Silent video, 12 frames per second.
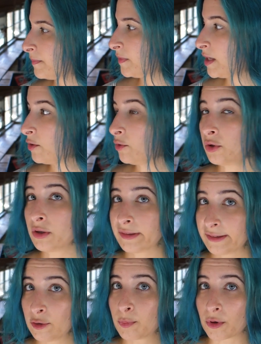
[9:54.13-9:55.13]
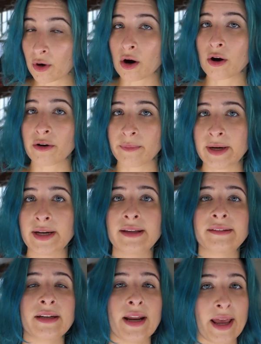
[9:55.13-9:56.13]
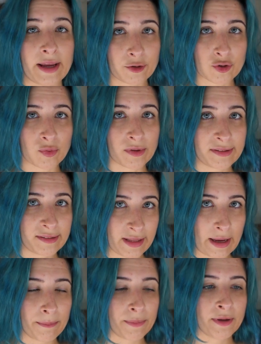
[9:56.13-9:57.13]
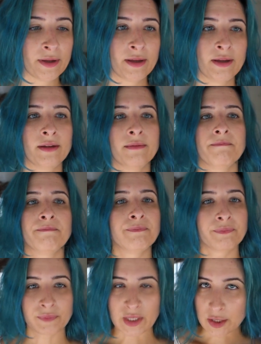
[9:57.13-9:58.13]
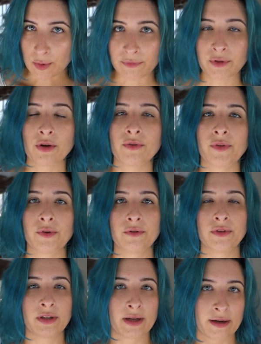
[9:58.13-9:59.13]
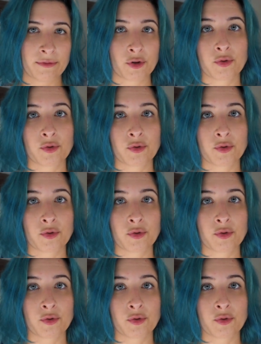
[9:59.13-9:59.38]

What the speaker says: they don't look super hard, but it is an extra step that you have to go through to kind of